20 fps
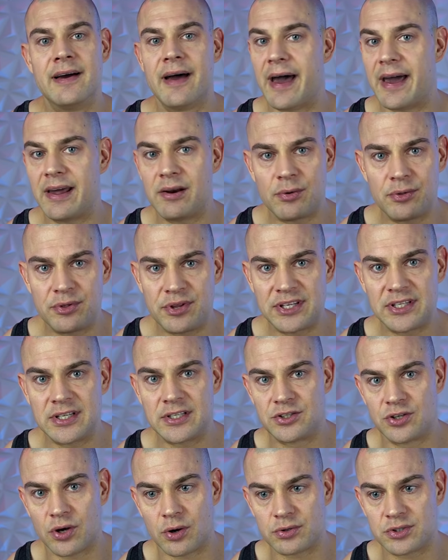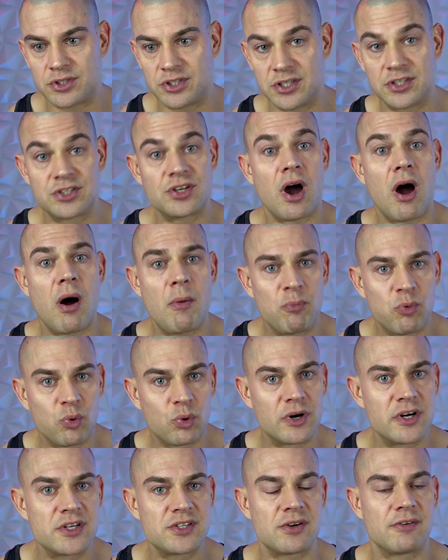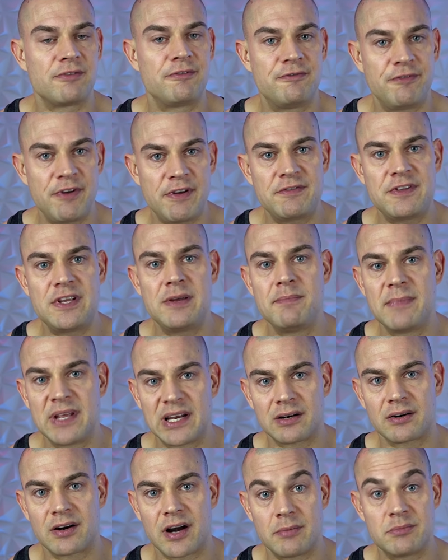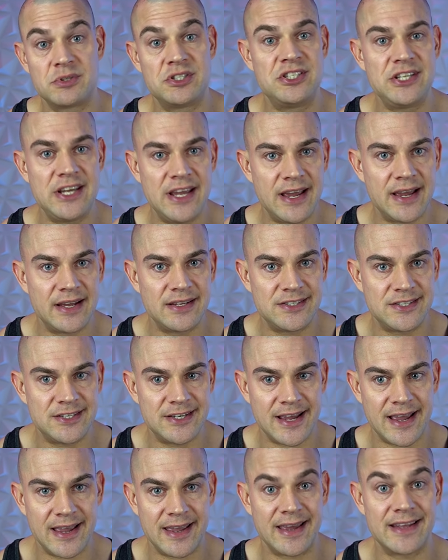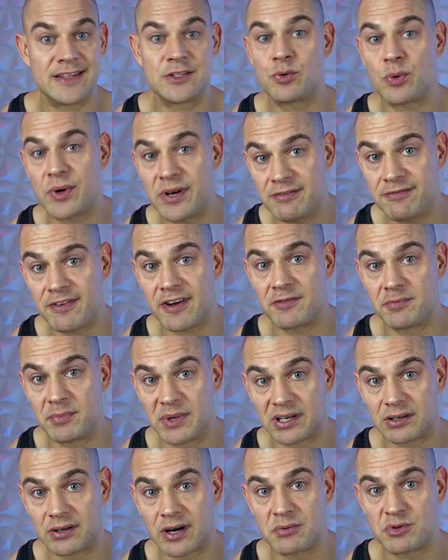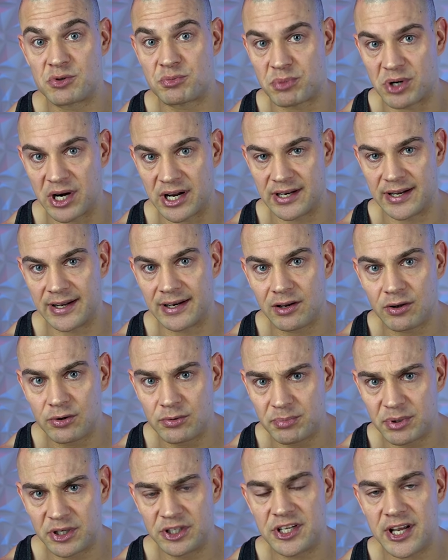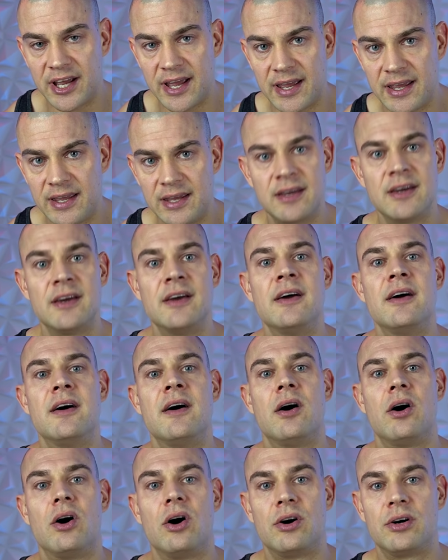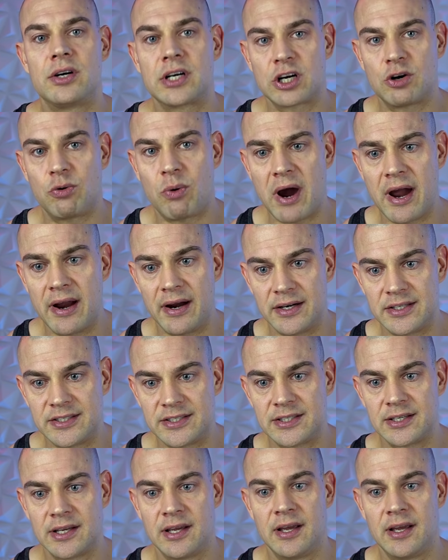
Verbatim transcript: I don't think the dosages upwards of 50 milligrams DHEA and 25 milligrams pregnenolone per day are required.